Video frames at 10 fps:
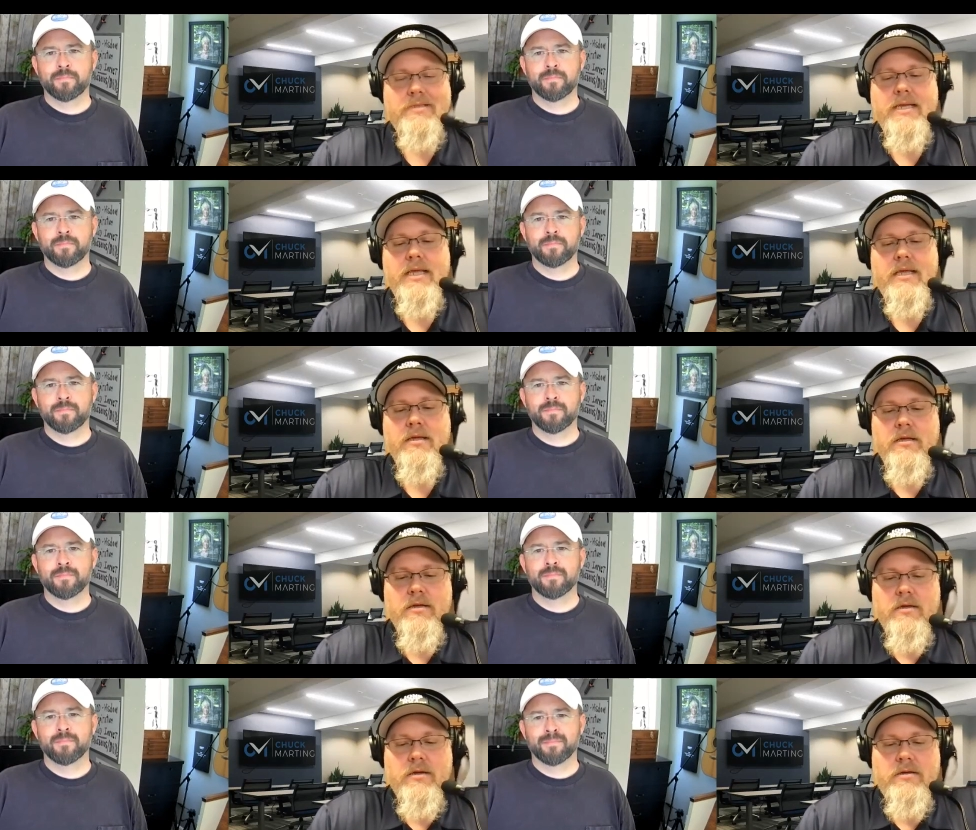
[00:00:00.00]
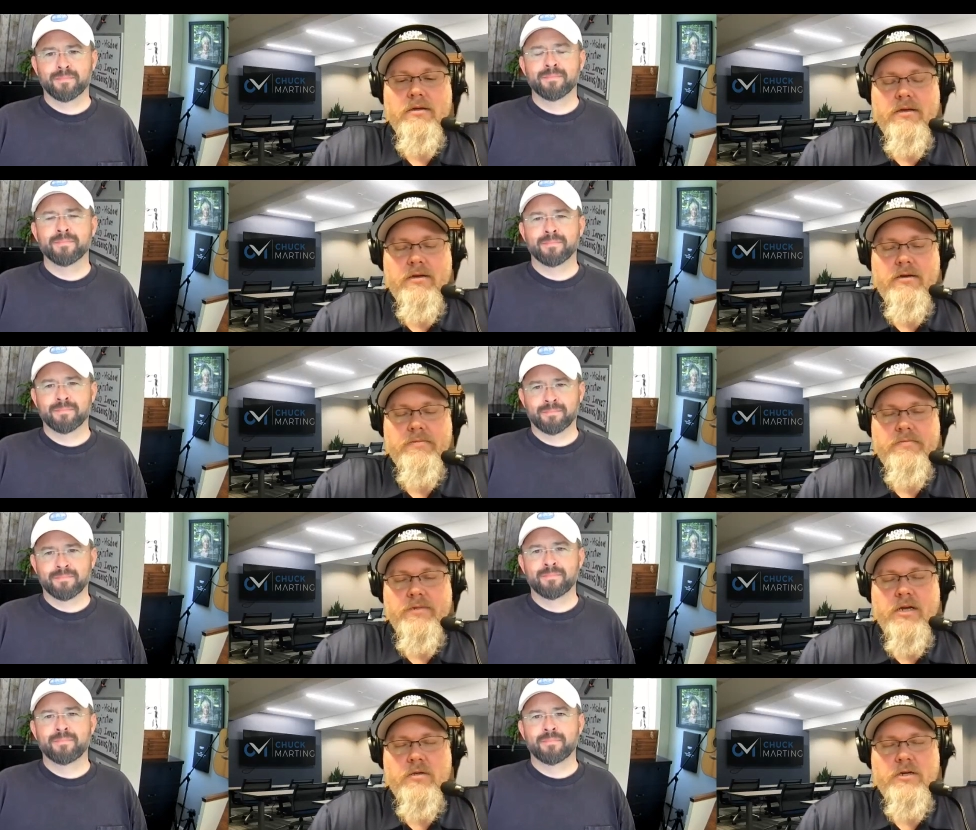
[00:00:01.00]
Speaker 1: leading
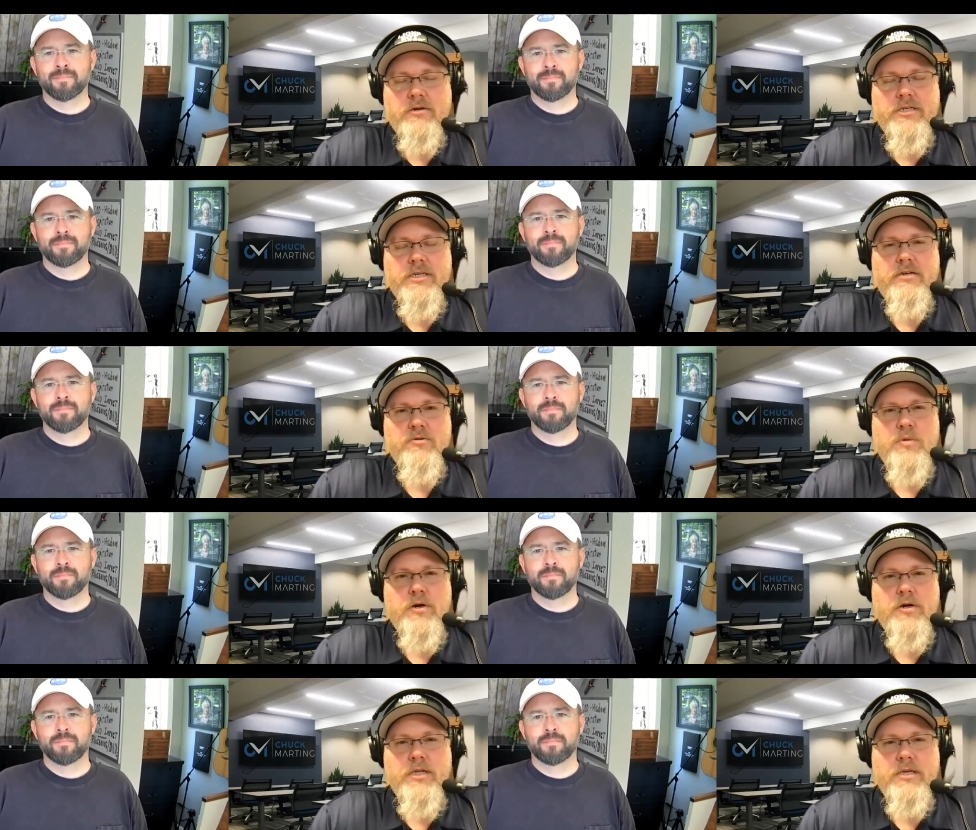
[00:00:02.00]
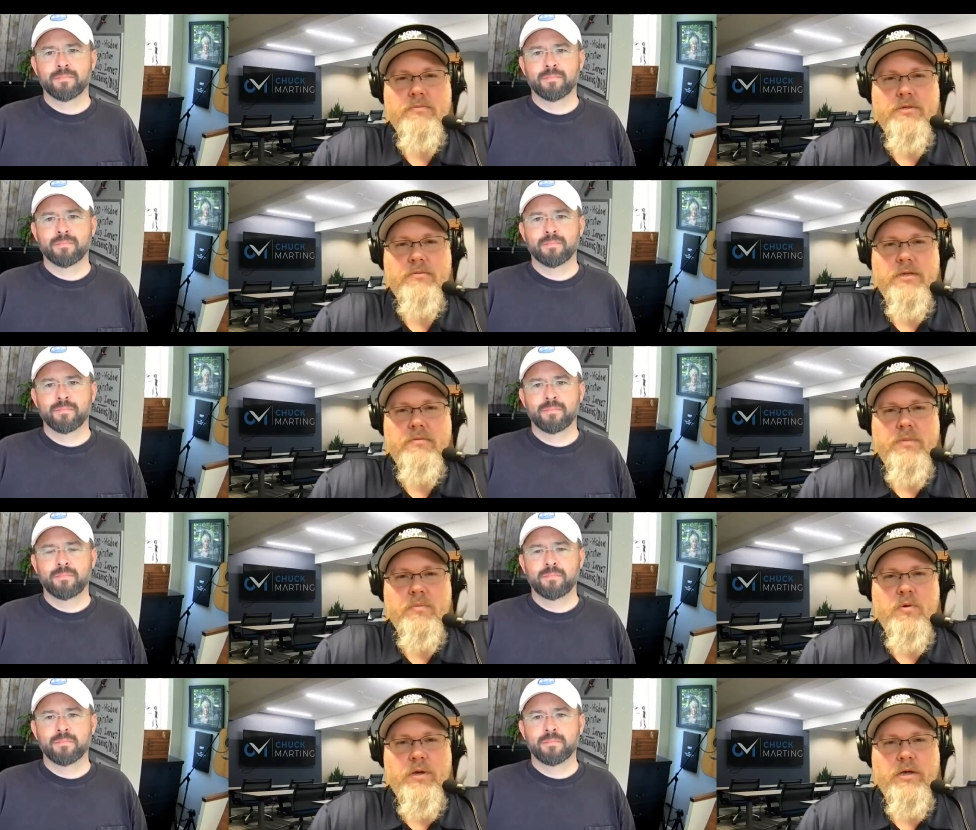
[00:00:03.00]
not only ourselves, but our teams and
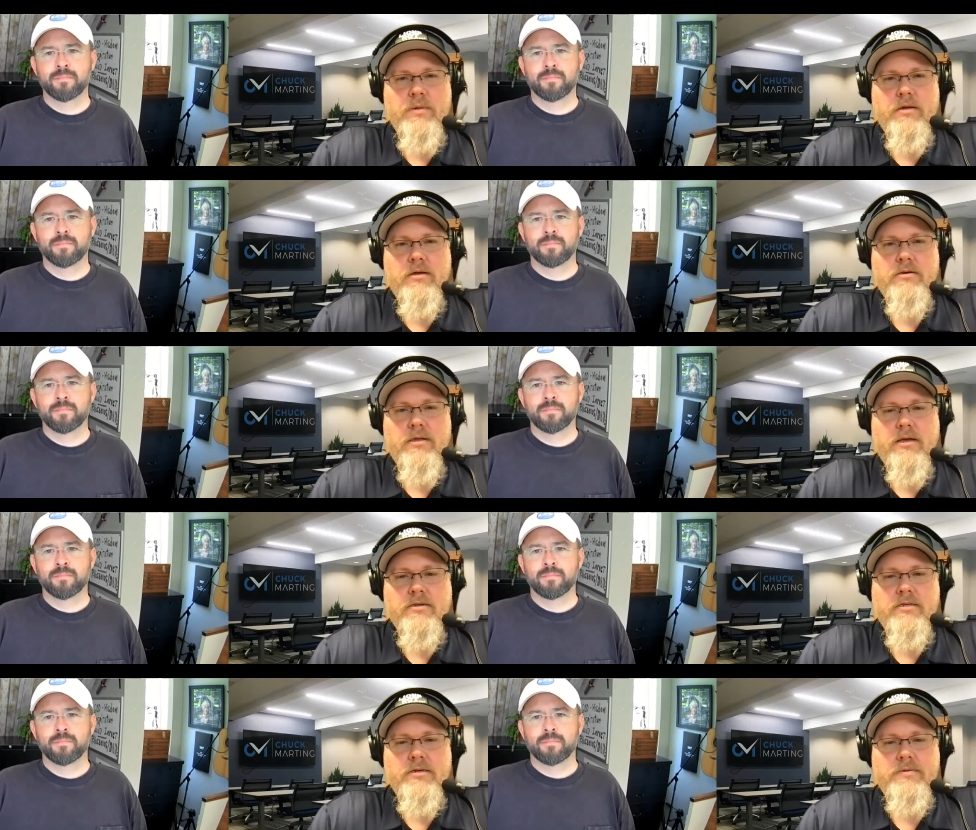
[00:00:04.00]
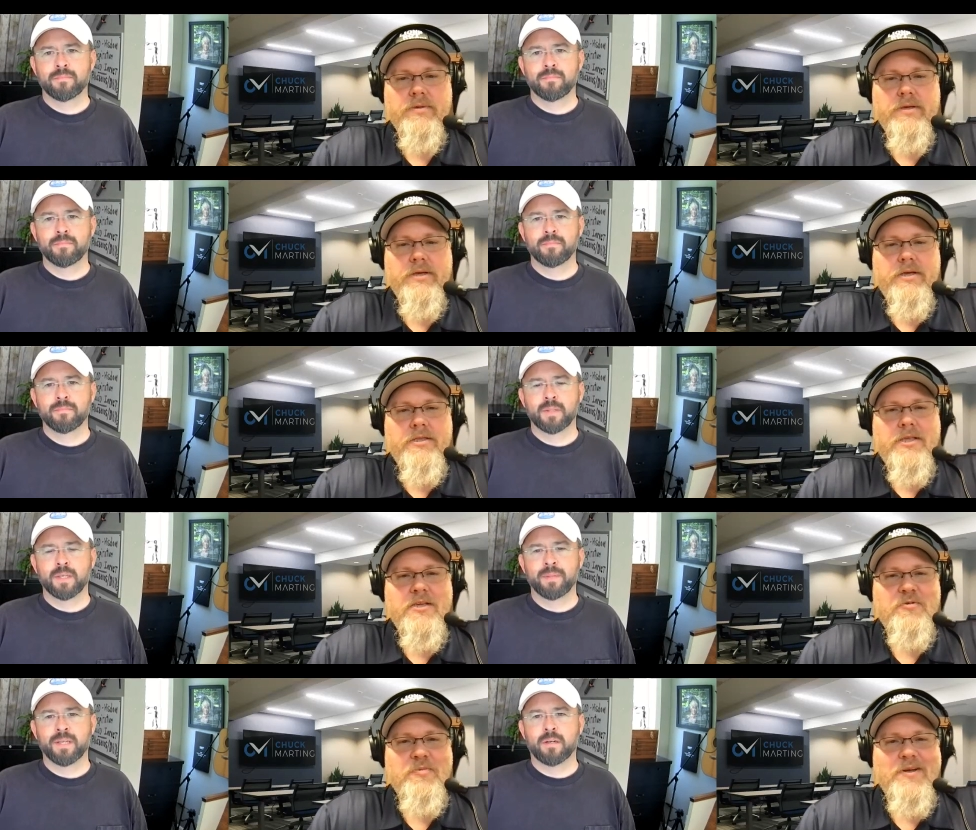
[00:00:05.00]
people we come in contact. So
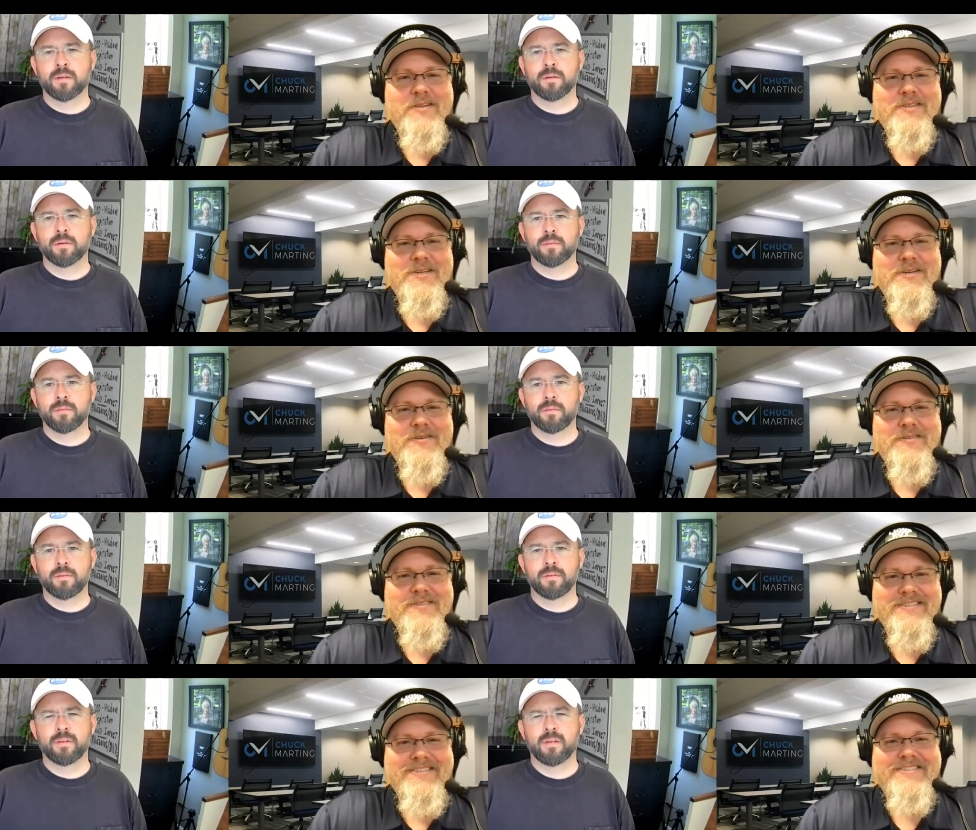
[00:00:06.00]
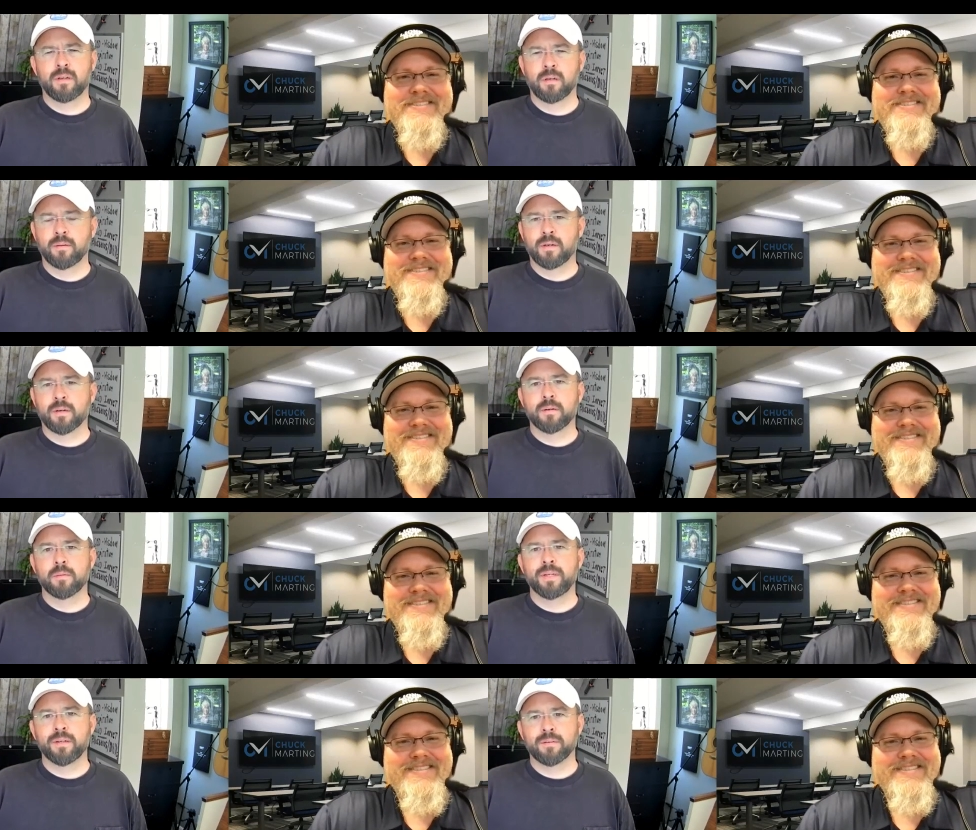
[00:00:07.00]
Speaker 2: thanks for being on the show. Oh, honor to
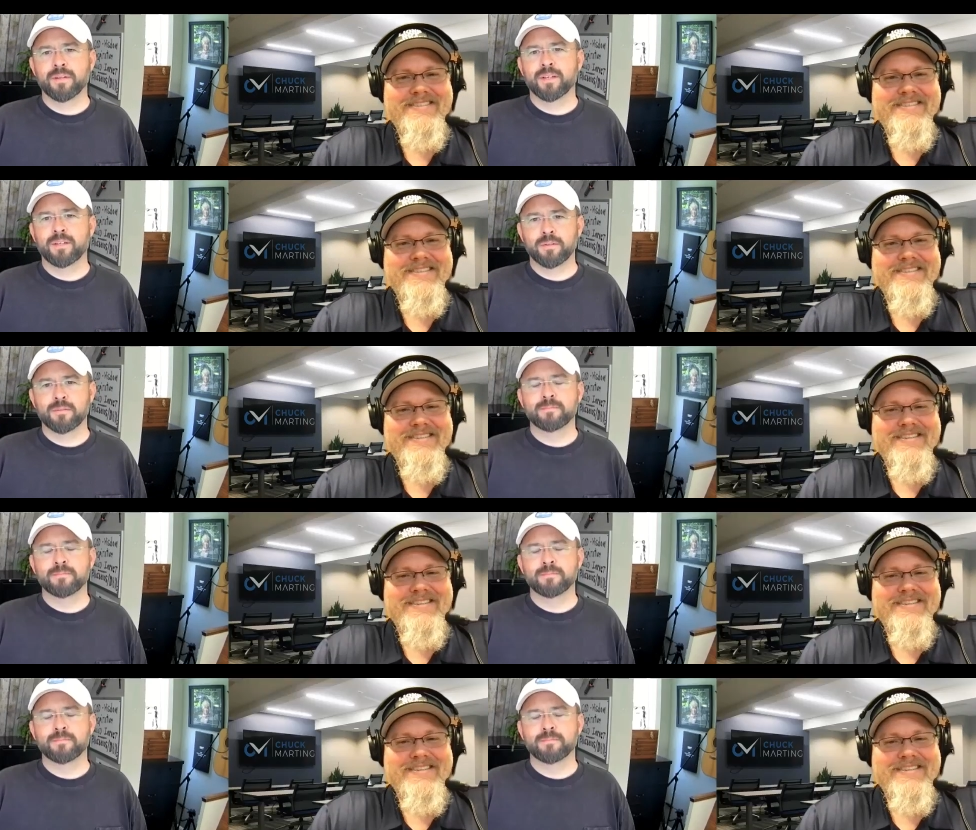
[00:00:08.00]
be here. Thank you.